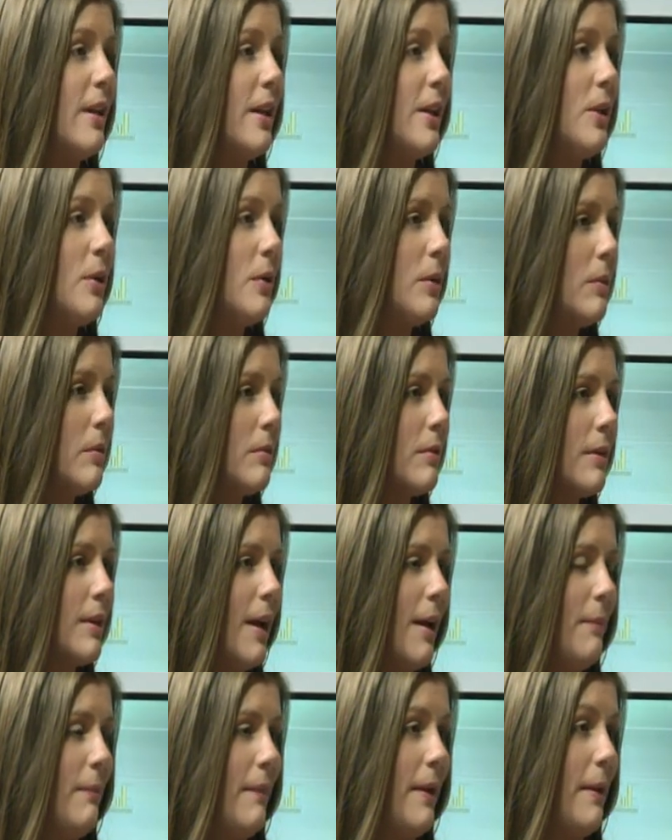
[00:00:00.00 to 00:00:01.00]

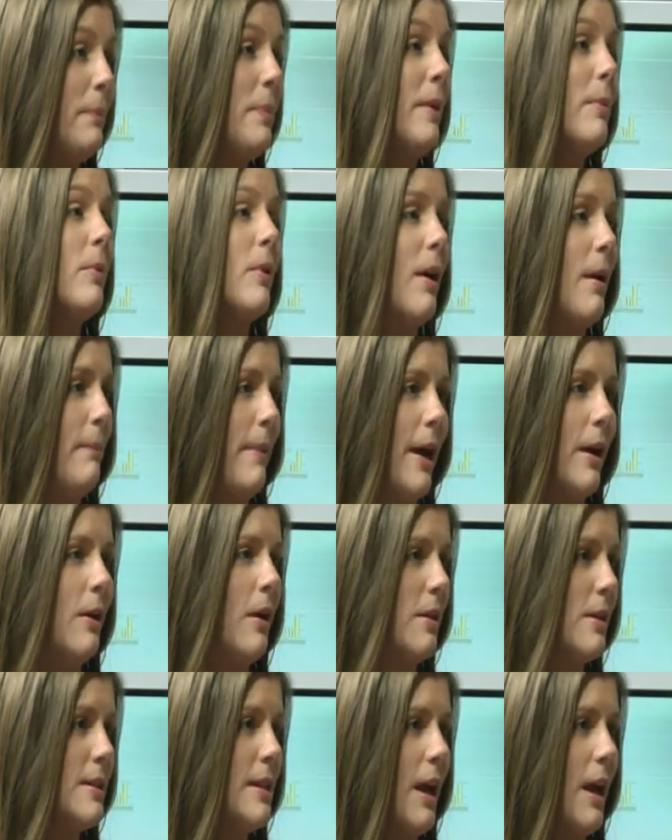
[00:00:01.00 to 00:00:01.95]
that people come back all the